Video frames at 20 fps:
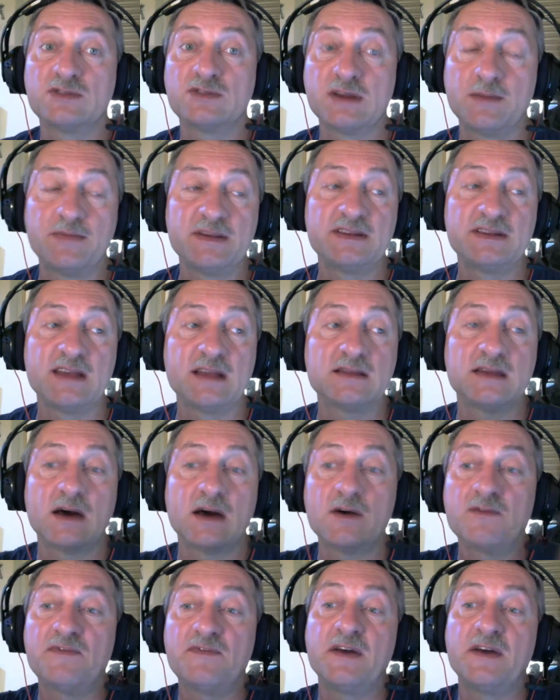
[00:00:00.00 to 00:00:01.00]
represent
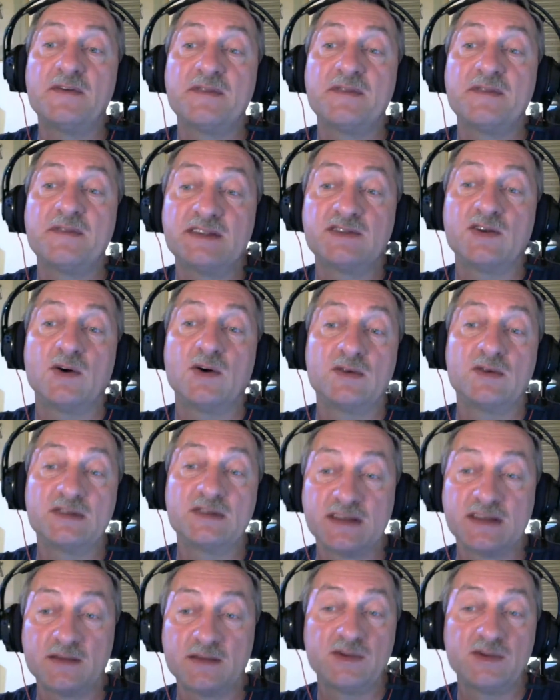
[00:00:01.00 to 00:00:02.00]
our favorite
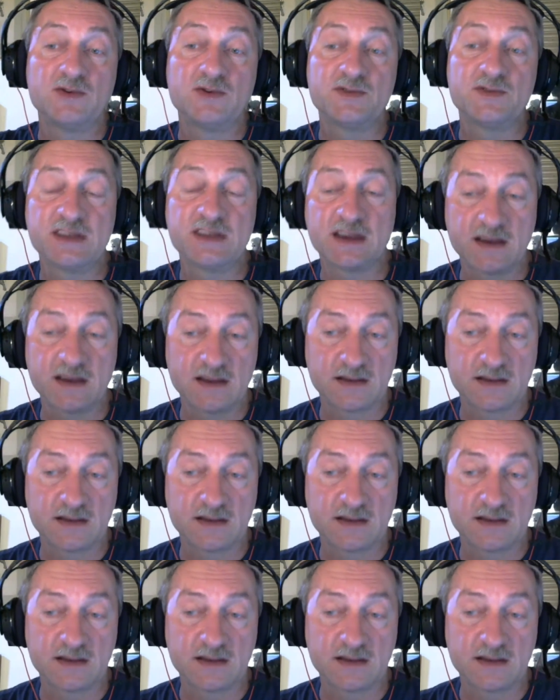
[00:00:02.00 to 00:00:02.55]
songs and music. And,